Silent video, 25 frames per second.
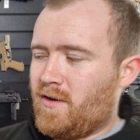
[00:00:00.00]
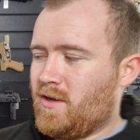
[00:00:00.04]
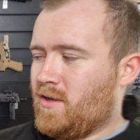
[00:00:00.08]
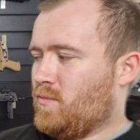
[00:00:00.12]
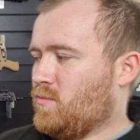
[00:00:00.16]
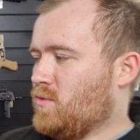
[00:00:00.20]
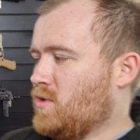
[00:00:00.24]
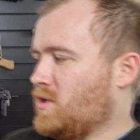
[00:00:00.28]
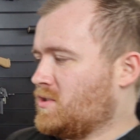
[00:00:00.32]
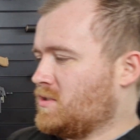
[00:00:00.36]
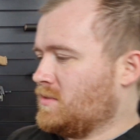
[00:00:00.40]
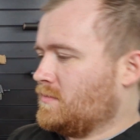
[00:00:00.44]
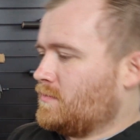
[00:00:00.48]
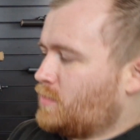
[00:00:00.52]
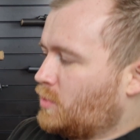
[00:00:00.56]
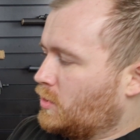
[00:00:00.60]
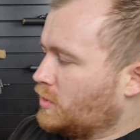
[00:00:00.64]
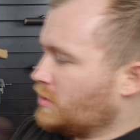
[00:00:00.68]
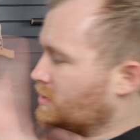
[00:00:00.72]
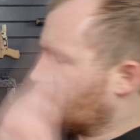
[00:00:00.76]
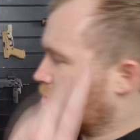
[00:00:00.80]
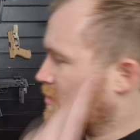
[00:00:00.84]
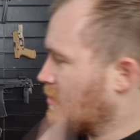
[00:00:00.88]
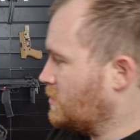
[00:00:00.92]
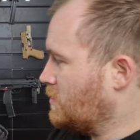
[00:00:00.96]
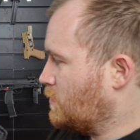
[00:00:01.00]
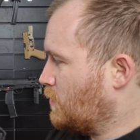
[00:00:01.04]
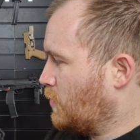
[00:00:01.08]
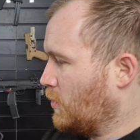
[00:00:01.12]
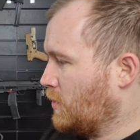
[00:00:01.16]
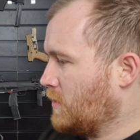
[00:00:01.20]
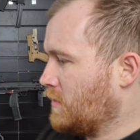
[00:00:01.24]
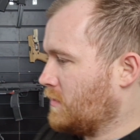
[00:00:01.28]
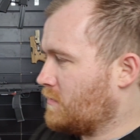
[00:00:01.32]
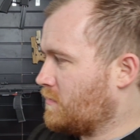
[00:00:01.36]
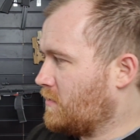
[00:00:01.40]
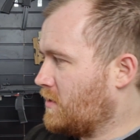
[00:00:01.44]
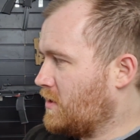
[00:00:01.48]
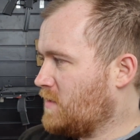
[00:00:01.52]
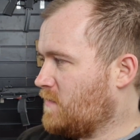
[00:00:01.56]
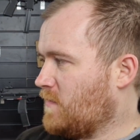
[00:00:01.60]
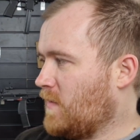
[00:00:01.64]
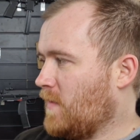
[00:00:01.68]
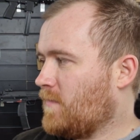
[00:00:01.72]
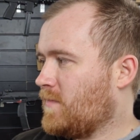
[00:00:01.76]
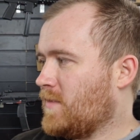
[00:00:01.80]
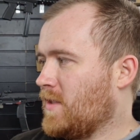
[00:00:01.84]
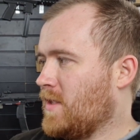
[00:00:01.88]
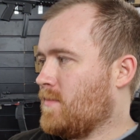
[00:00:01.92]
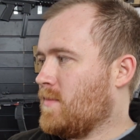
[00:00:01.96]
it works on 0.2s, 0.3s,
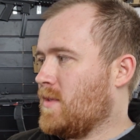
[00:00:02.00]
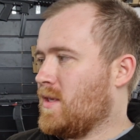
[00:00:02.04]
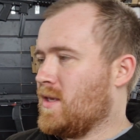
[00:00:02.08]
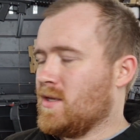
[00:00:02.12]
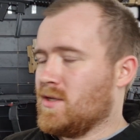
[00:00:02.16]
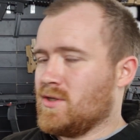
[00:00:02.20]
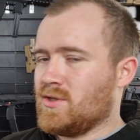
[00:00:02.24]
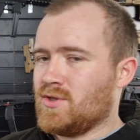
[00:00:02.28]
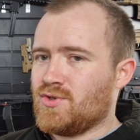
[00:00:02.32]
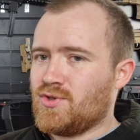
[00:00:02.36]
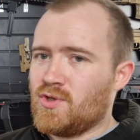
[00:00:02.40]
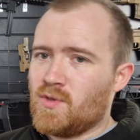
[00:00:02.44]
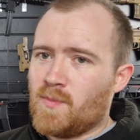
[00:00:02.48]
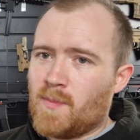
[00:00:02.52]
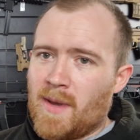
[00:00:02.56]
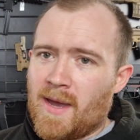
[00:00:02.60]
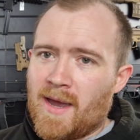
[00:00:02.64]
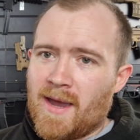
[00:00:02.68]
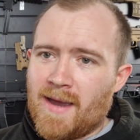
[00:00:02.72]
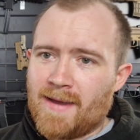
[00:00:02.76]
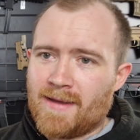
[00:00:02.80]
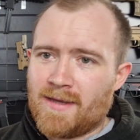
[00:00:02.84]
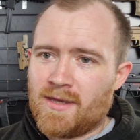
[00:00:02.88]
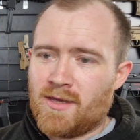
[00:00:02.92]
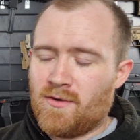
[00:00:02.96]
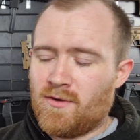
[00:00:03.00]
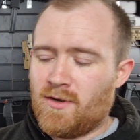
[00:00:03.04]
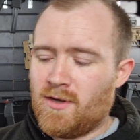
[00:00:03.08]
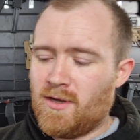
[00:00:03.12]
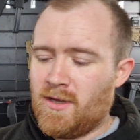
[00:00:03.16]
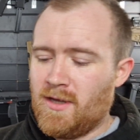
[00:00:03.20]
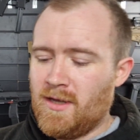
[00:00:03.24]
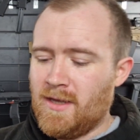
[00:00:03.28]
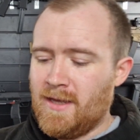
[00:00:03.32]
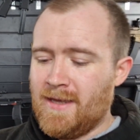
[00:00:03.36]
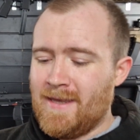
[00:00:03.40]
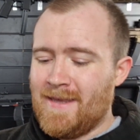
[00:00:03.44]
15 meters, super accurate.